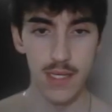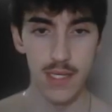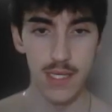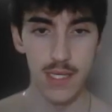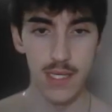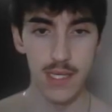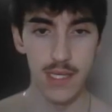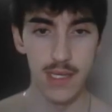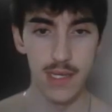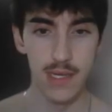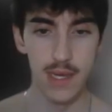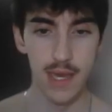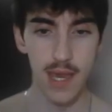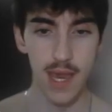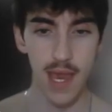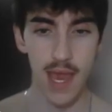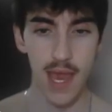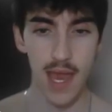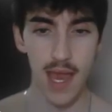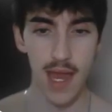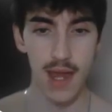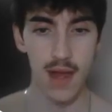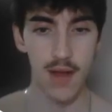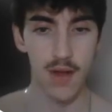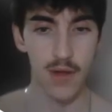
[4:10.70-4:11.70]

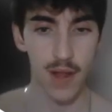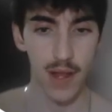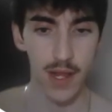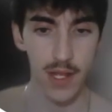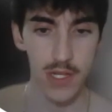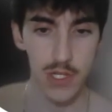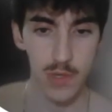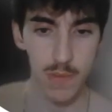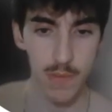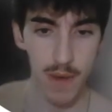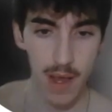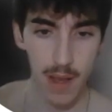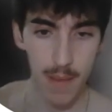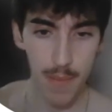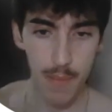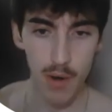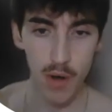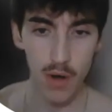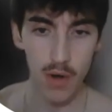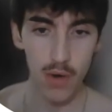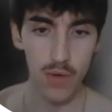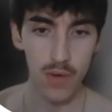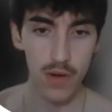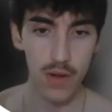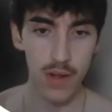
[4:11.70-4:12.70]
Yeah, okay, so my
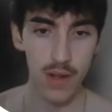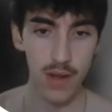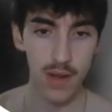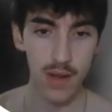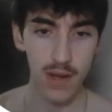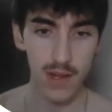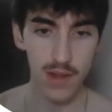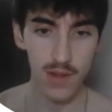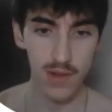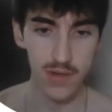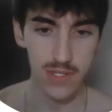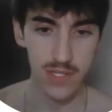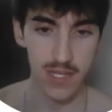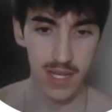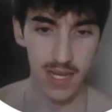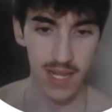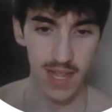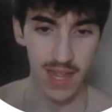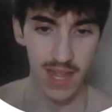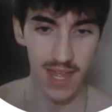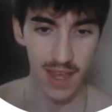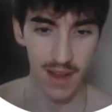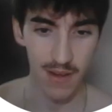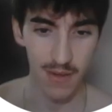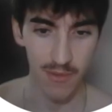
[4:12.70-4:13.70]
opponent looks
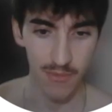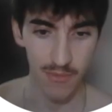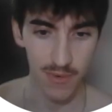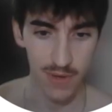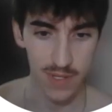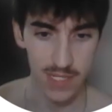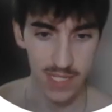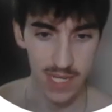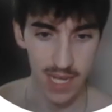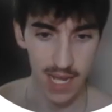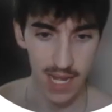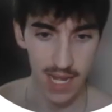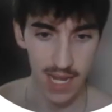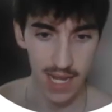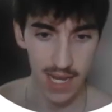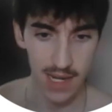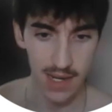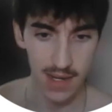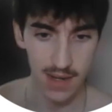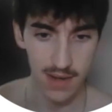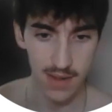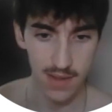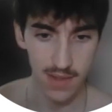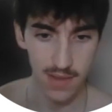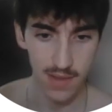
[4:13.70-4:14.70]
like they
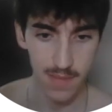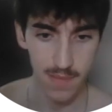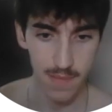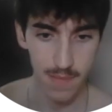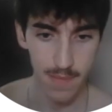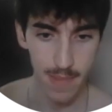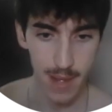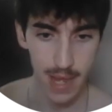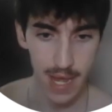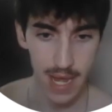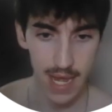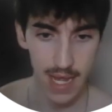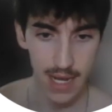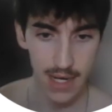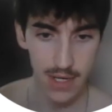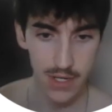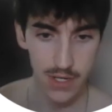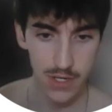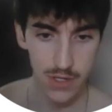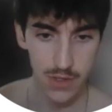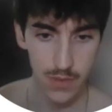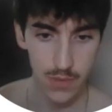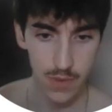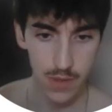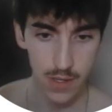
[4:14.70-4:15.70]
resigned the
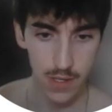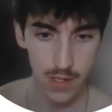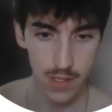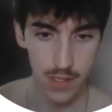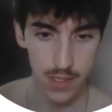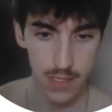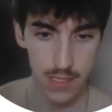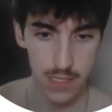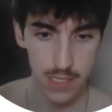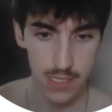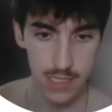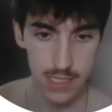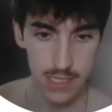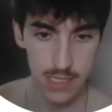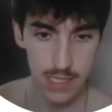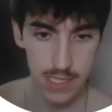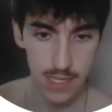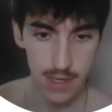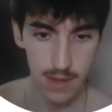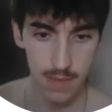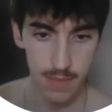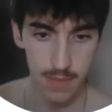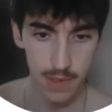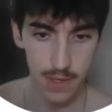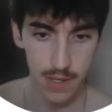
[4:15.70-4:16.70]
match. So we're going to
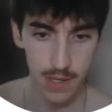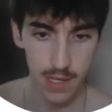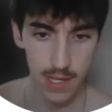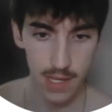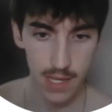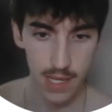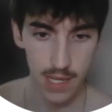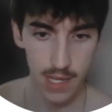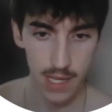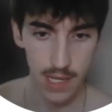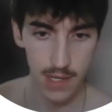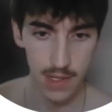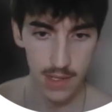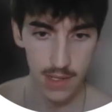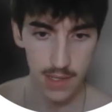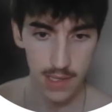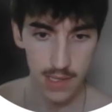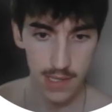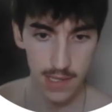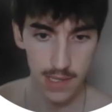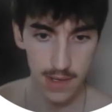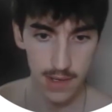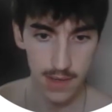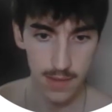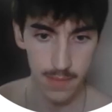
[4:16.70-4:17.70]
skip ahead a
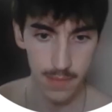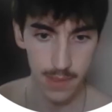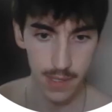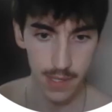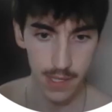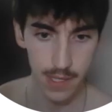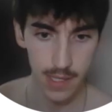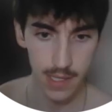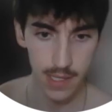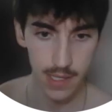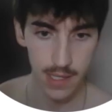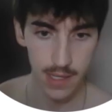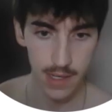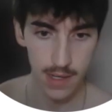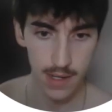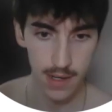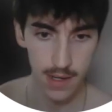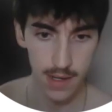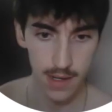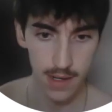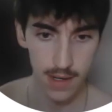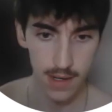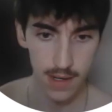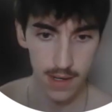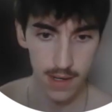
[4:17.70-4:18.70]
little bit
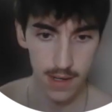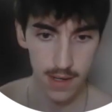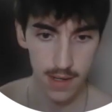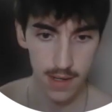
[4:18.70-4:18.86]
here.